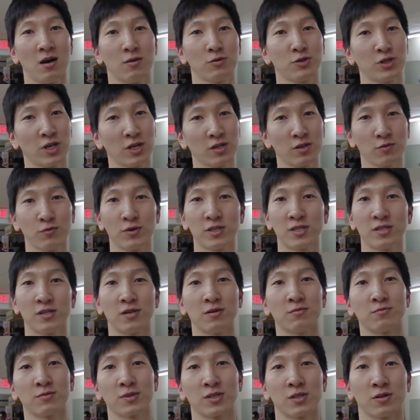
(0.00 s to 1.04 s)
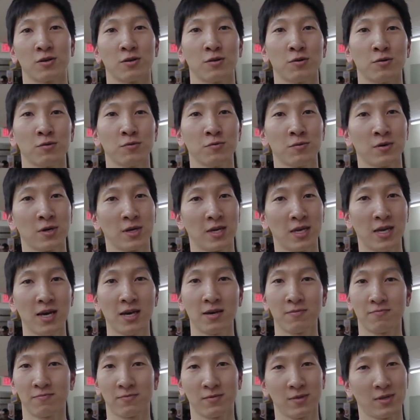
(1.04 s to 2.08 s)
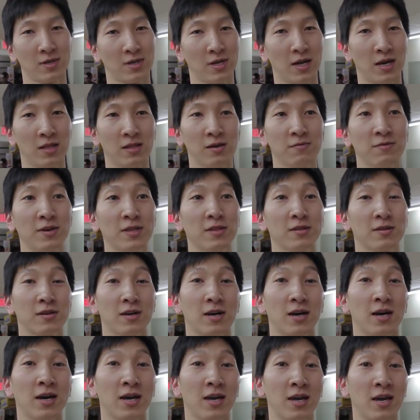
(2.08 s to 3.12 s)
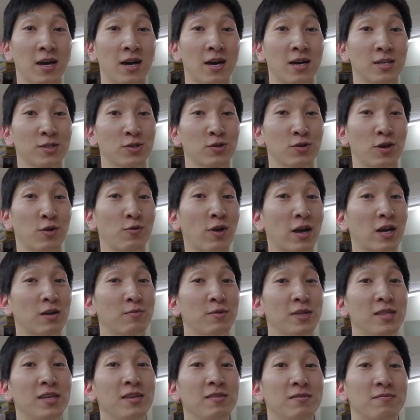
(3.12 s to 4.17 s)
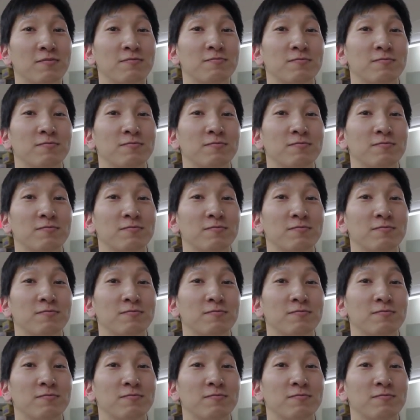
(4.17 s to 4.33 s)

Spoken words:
share the wisdom. So yeah, I love it. I strongly recommend it.